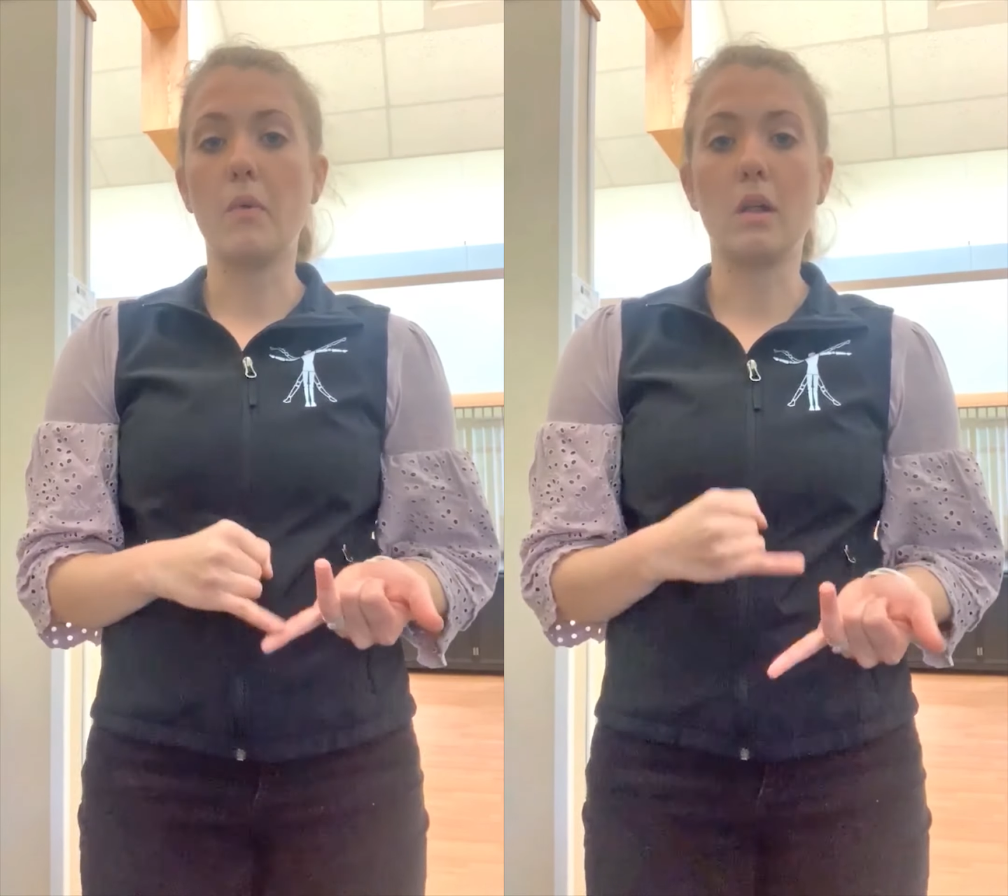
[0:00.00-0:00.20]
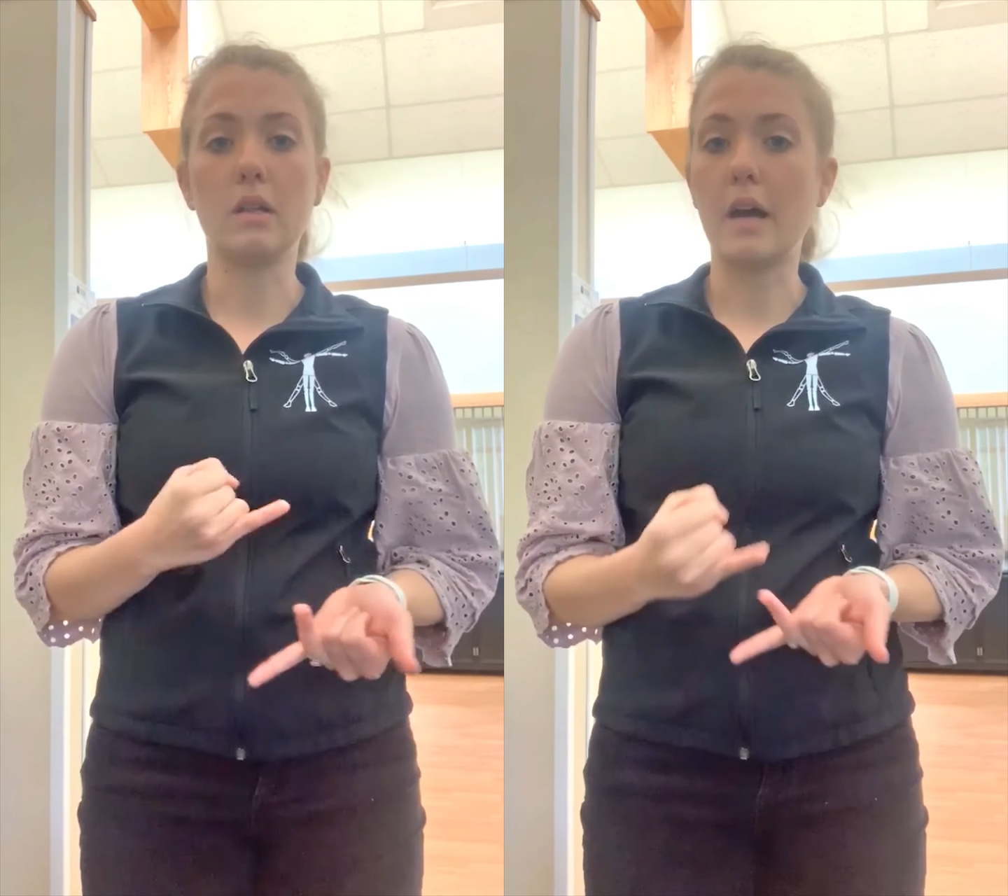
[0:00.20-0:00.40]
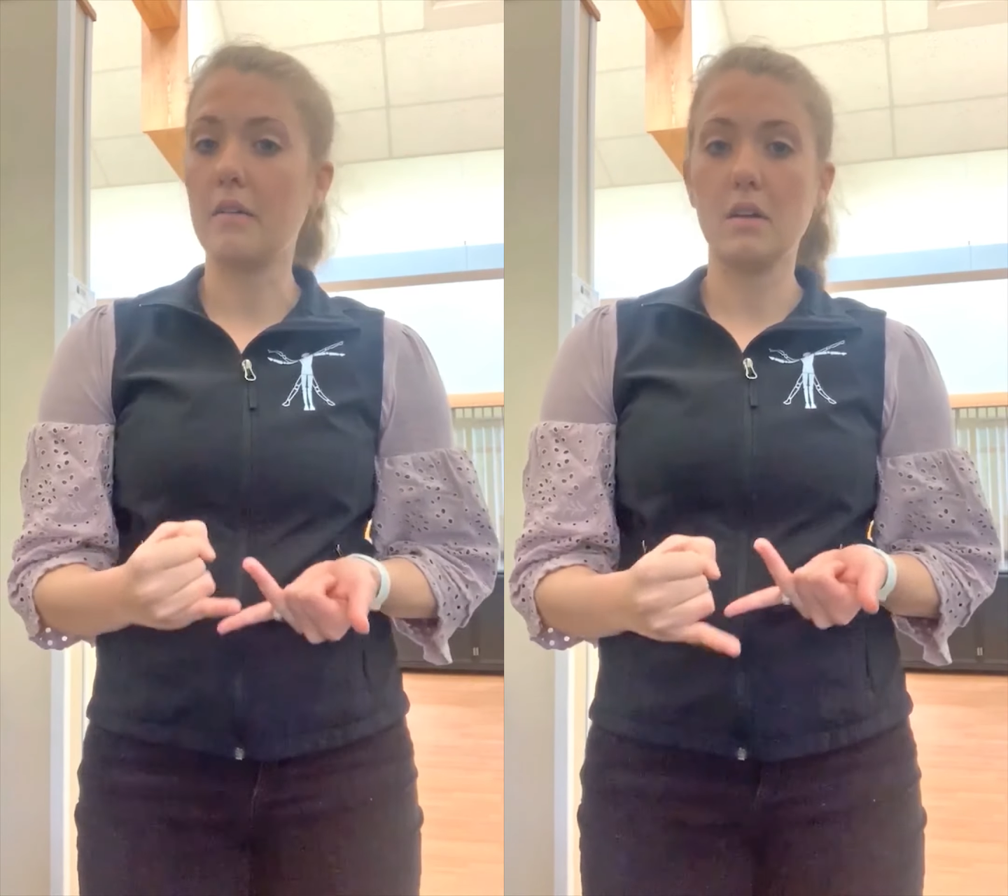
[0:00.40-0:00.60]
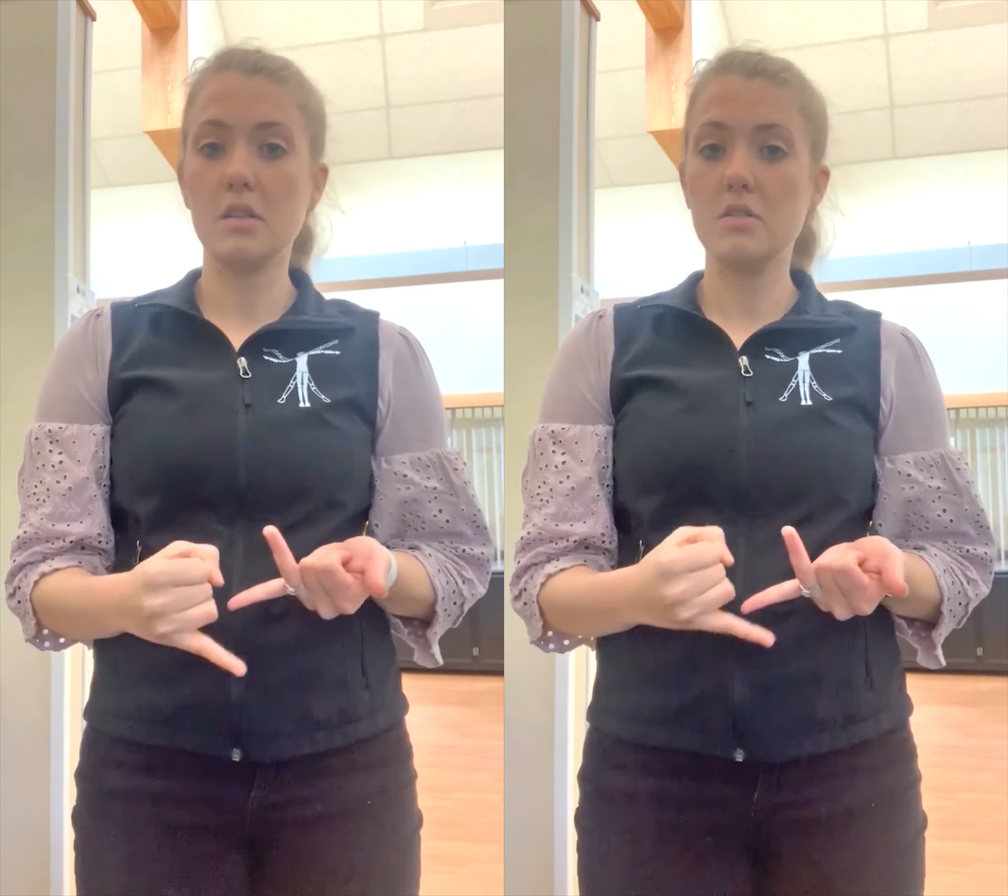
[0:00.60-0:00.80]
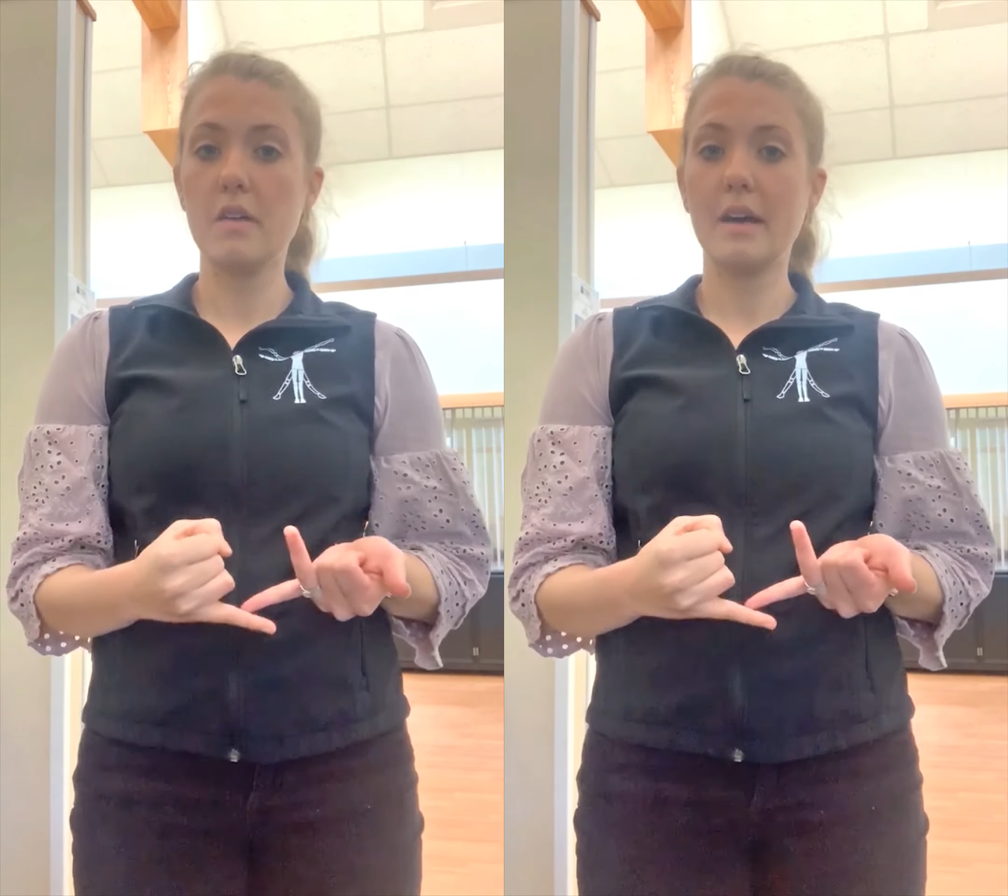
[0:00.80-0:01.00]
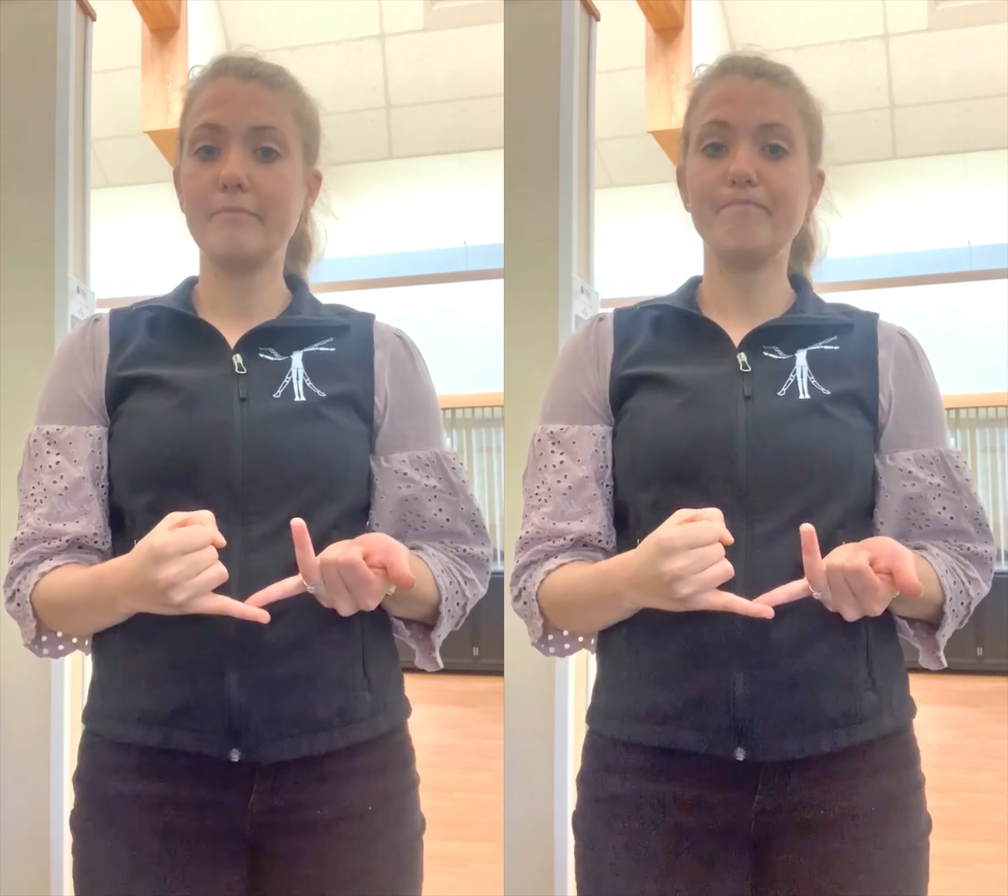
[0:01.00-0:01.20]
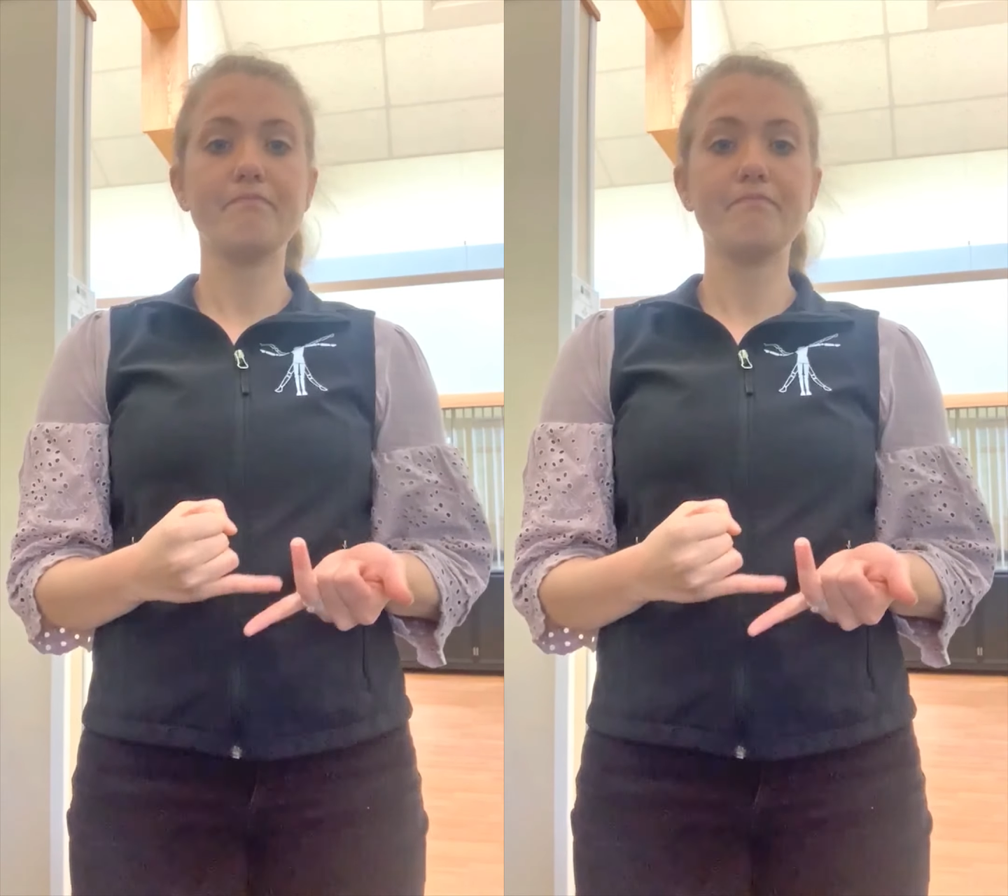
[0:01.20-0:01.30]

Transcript: will allow you to do that.